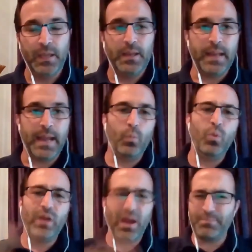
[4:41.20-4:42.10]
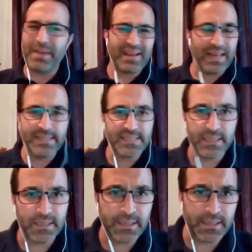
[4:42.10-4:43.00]
Now we'll come back
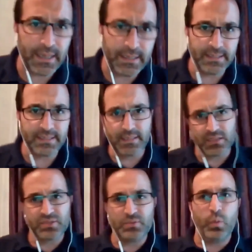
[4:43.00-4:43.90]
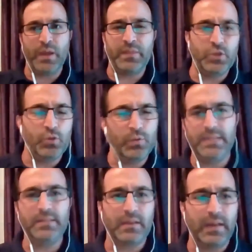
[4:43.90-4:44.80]
later uh, and discuss whether you
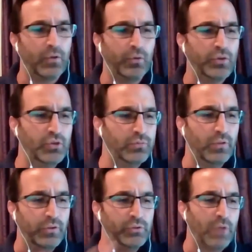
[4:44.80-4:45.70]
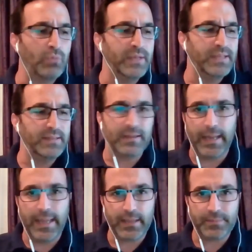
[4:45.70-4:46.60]
need the click or you or you don't need the
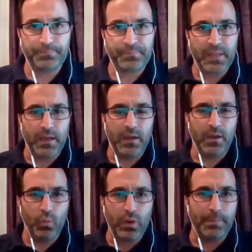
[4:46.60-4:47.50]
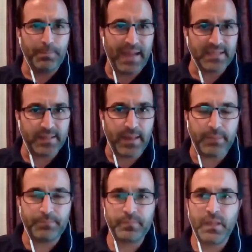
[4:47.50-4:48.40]
click. Uh, we'll come back to that.
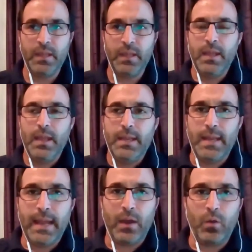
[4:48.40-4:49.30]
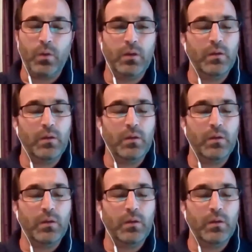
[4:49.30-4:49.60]
Now,